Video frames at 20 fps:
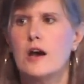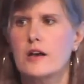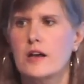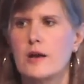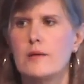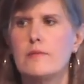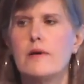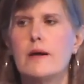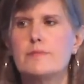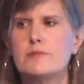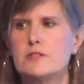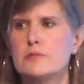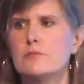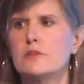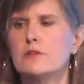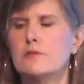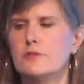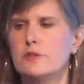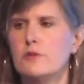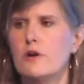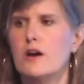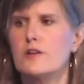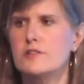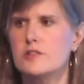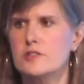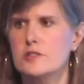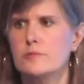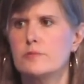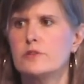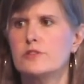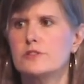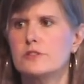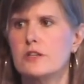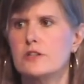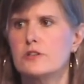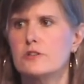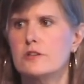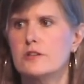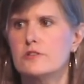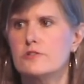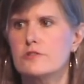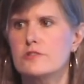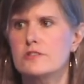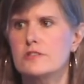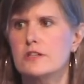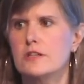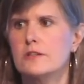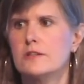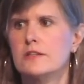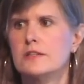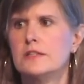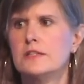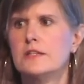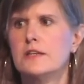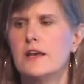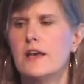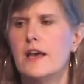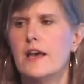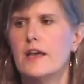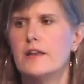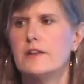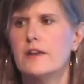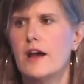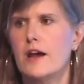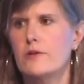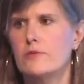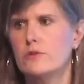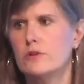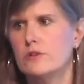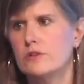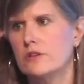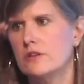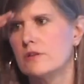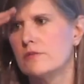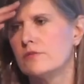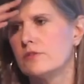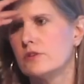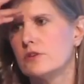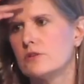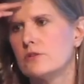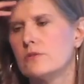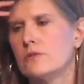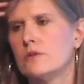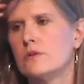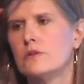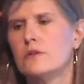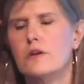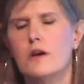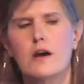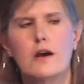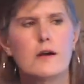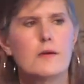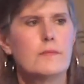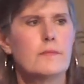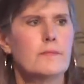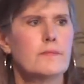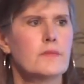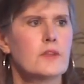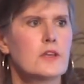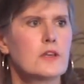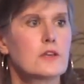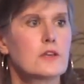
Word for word: come up to me if you are such a person and you're interested, and I will give you one